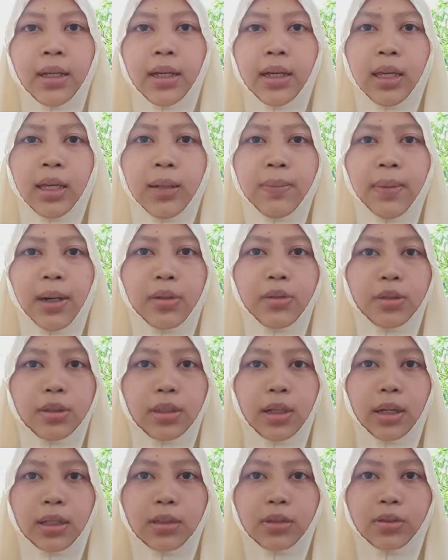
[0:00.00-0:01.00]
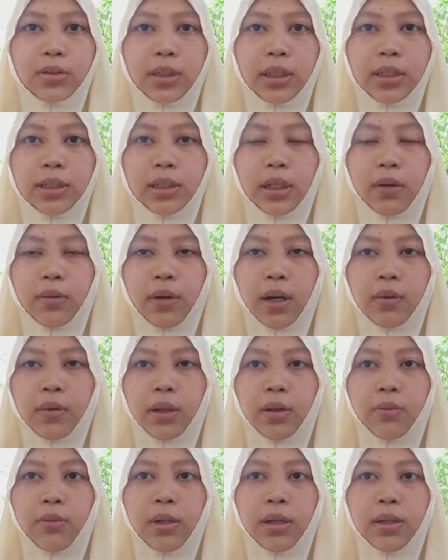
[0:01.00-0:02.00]
In most countries around
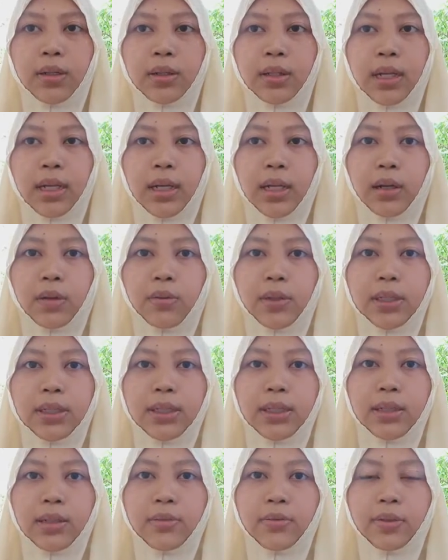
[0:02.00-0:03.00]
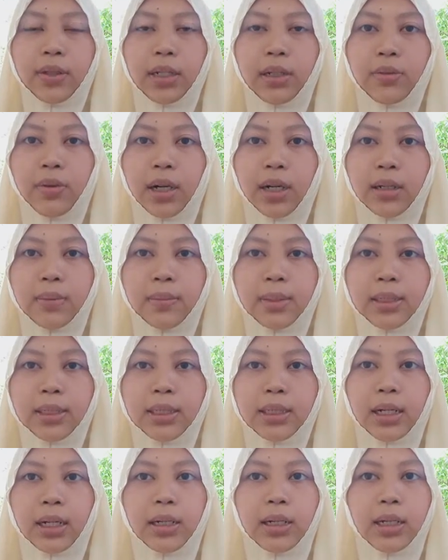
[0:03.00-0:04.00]
the world, reserve
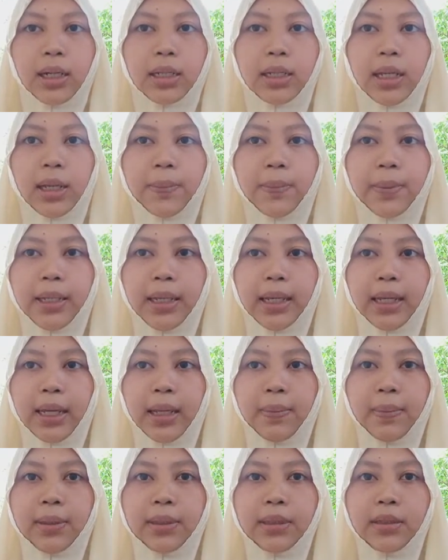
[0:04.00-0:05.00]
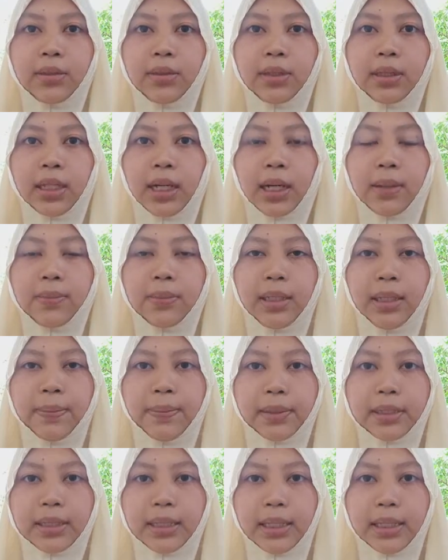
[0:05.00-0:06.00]
requirements are not applicable to time
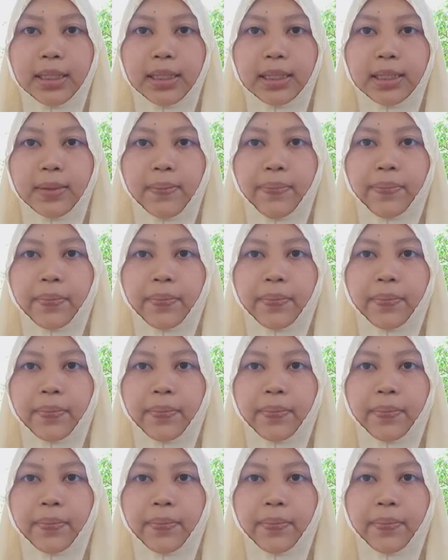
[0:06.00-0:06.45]
deposits,